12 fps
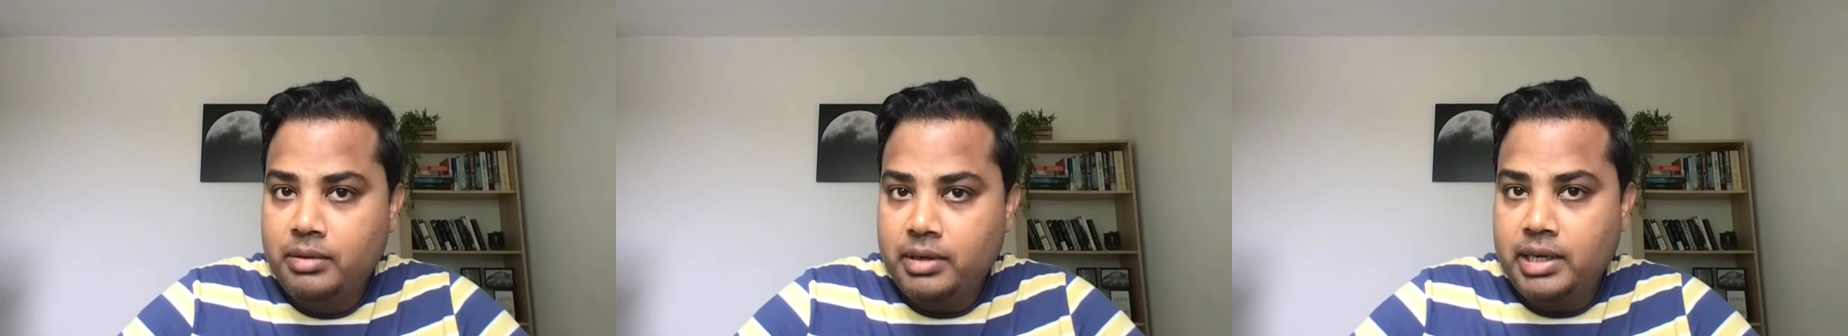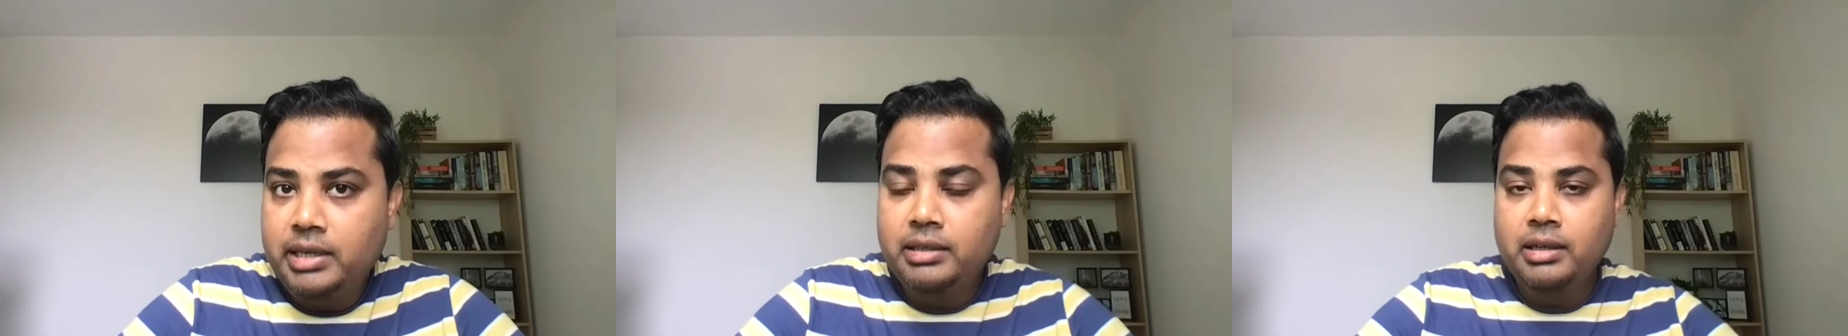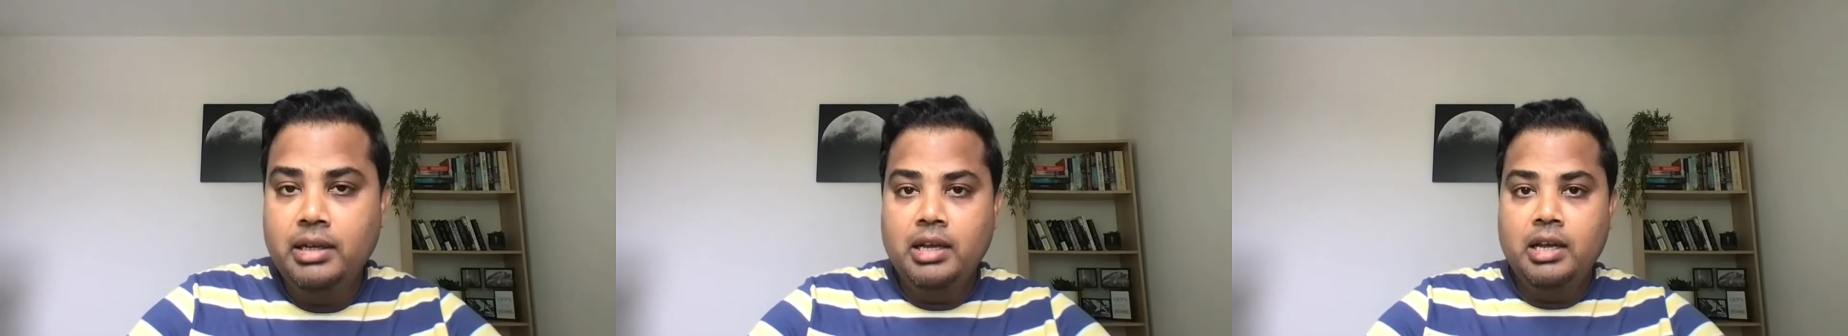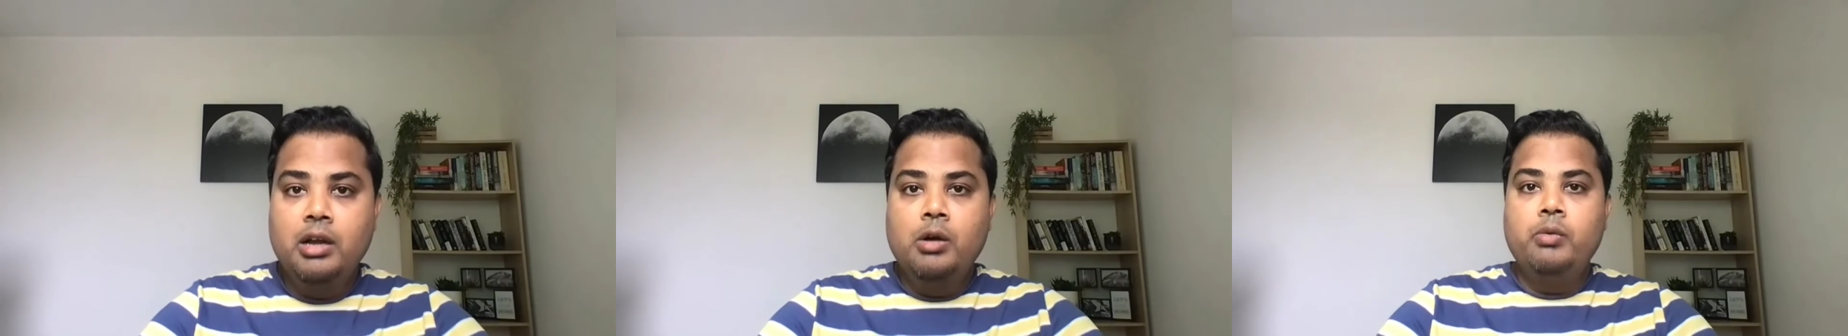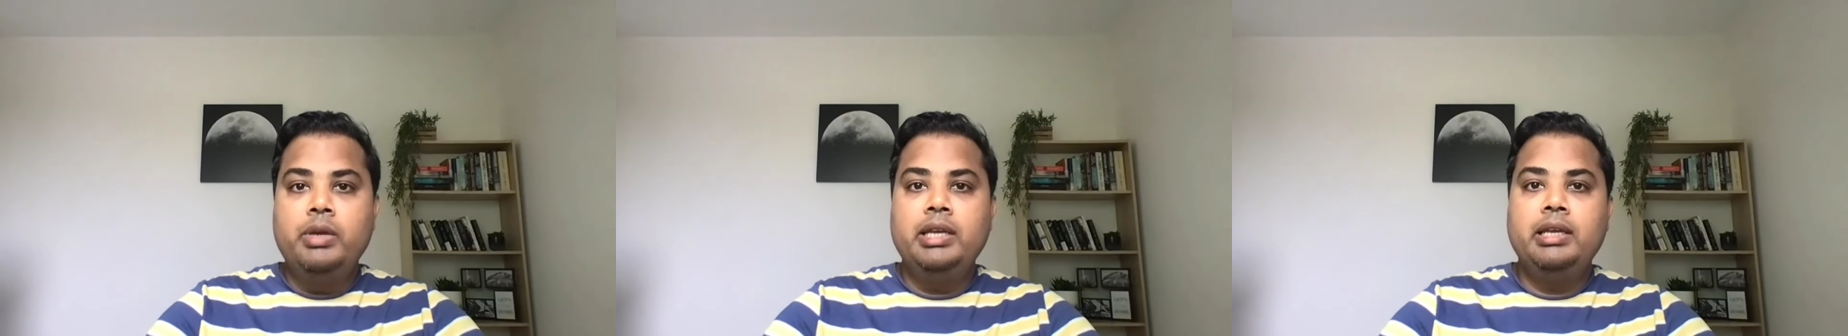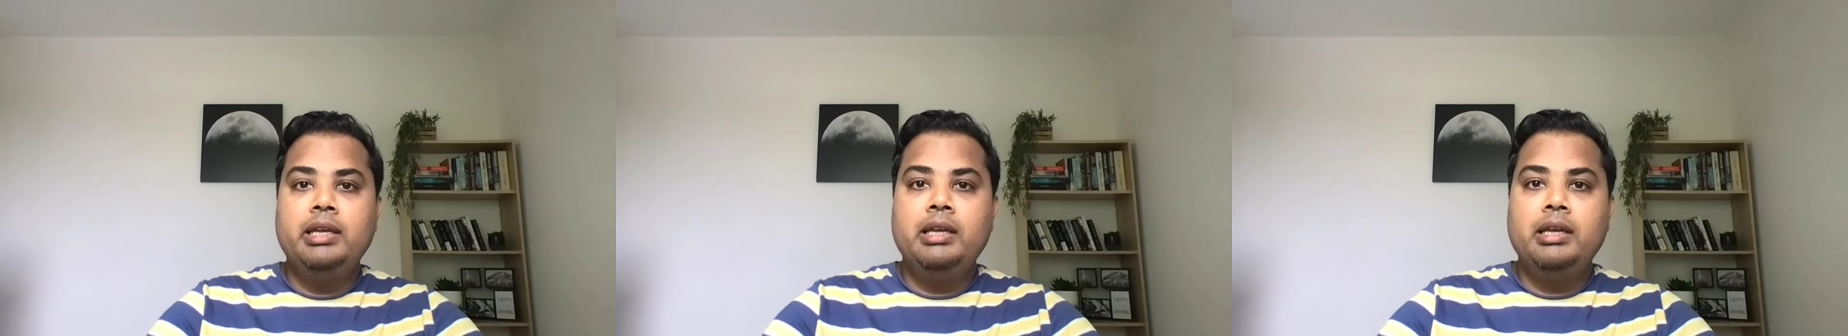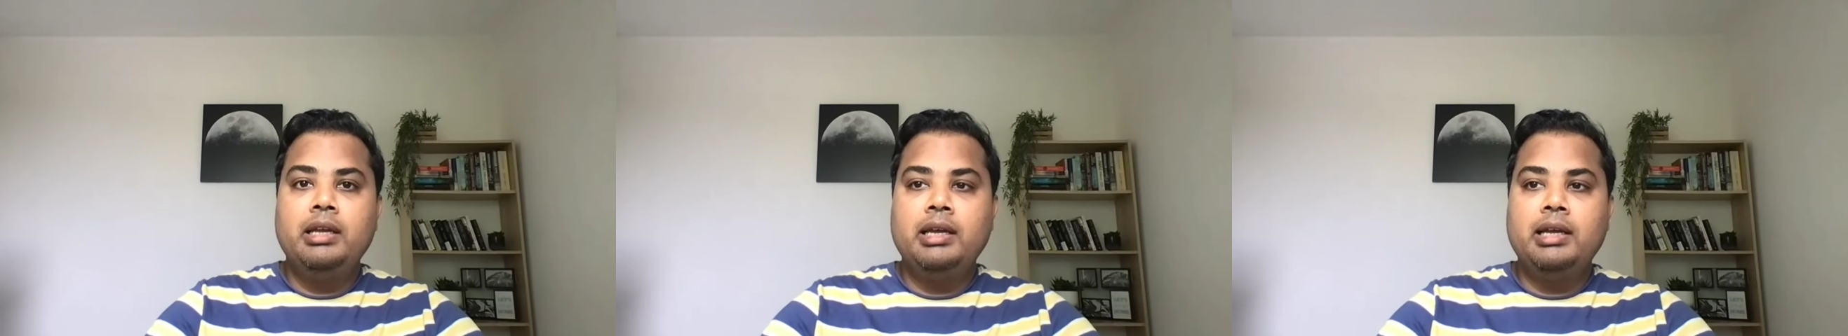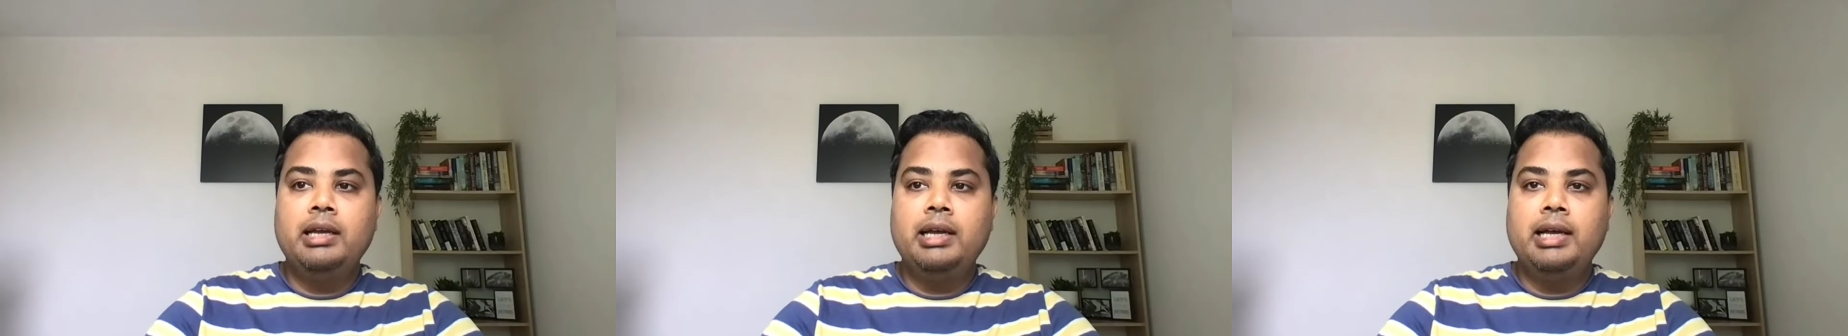right? We
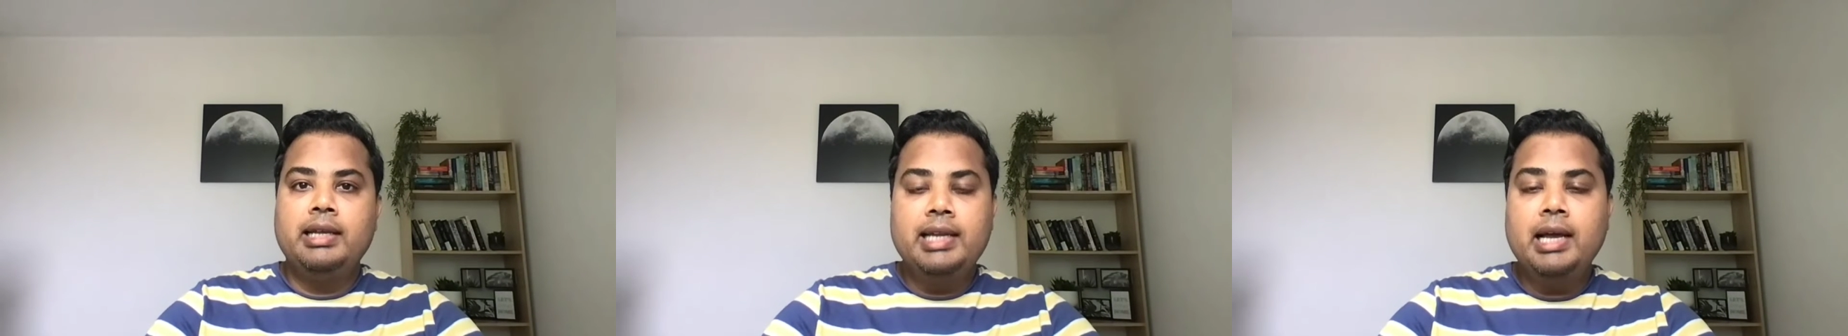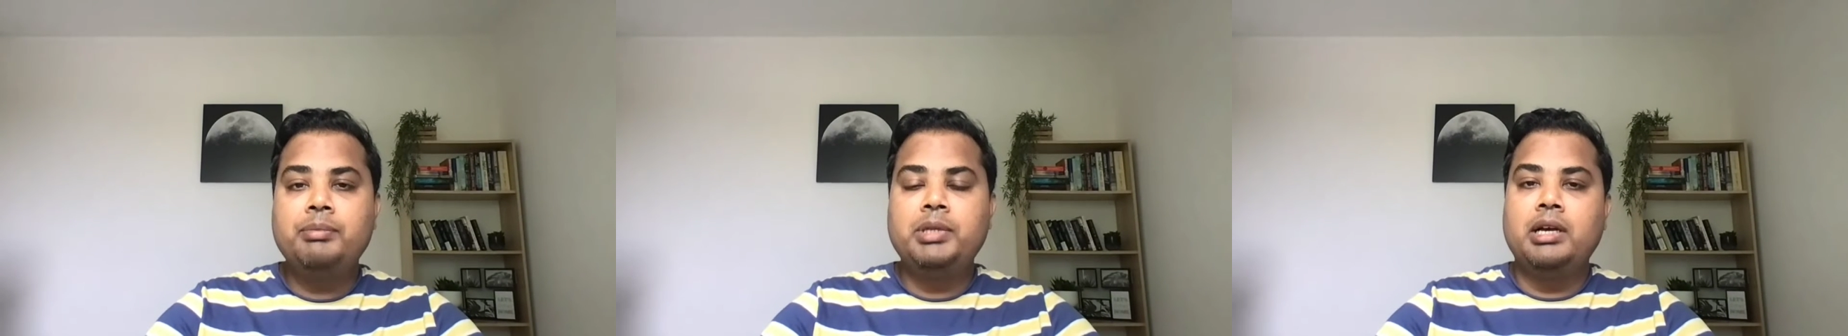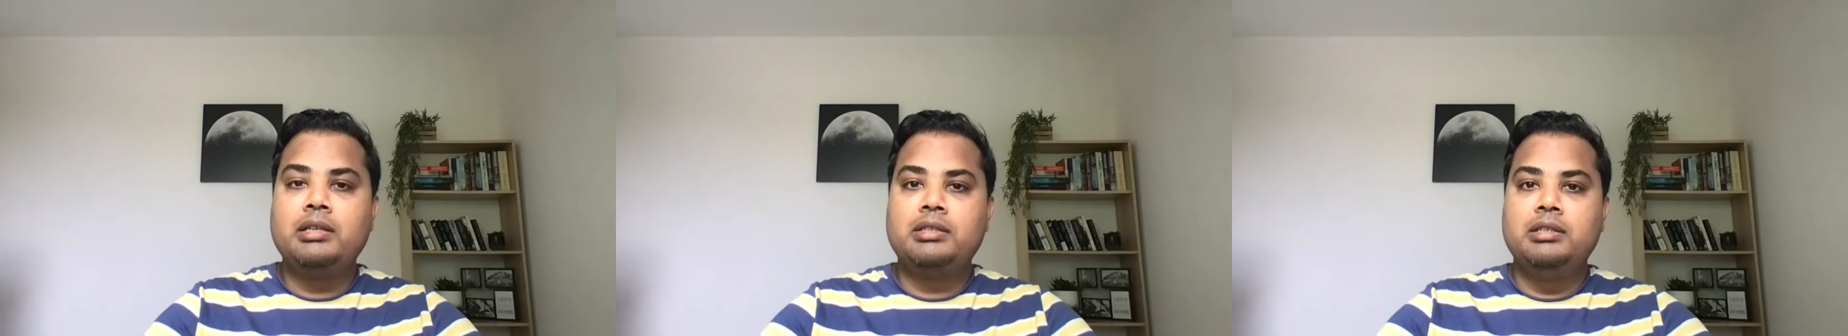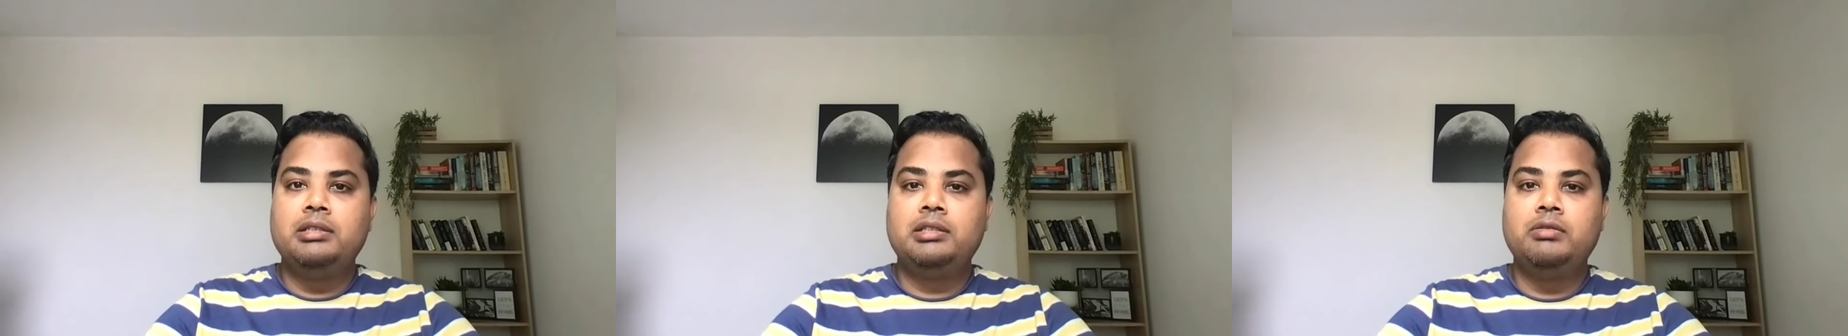adapt ourselves,